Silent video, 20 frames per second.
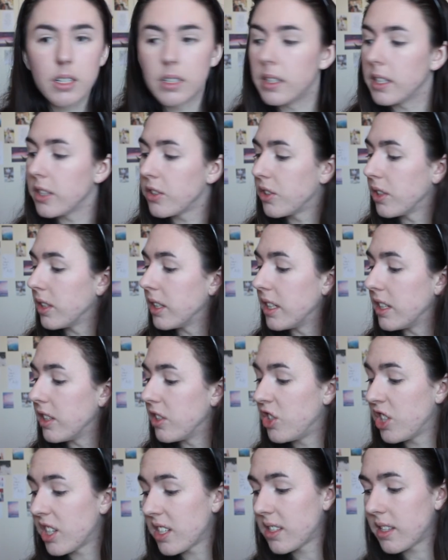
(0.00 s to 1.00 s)
Literally
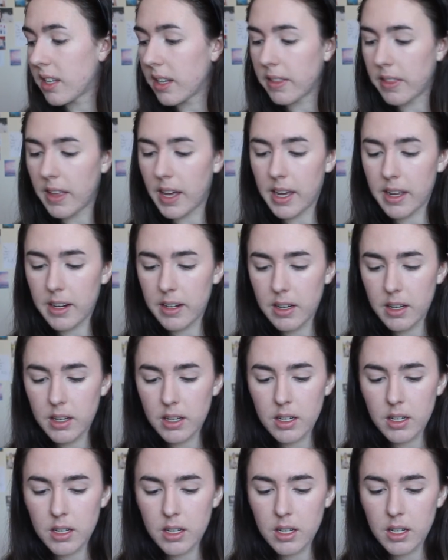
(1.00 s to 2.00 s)
just like that.
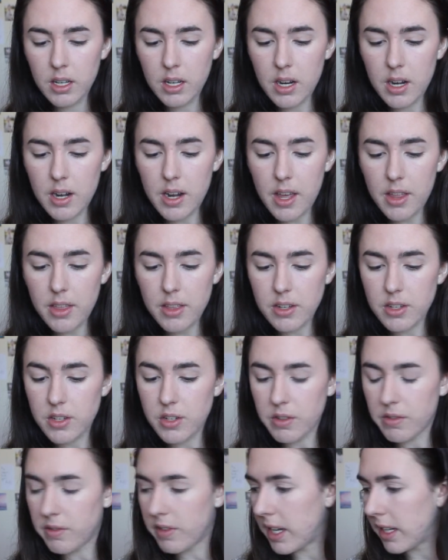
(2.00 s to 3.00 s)
Nothing
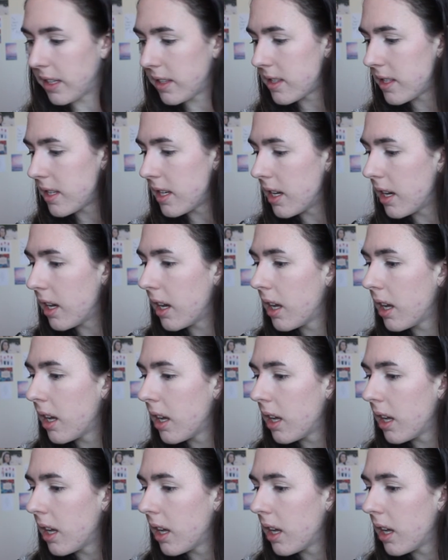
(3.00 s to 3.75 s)
too fancy.